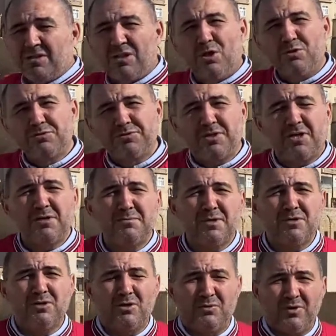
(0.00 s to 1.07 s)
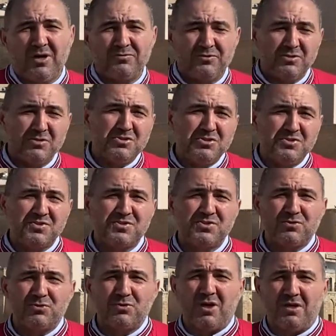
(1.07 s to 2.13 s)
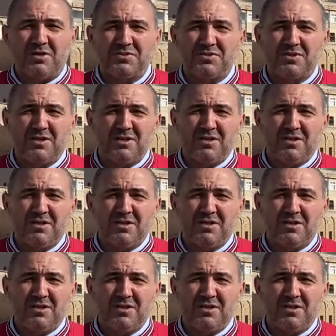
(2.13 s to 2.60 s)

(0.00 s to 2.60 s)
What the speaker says: Long time ago, after Jesus Christ,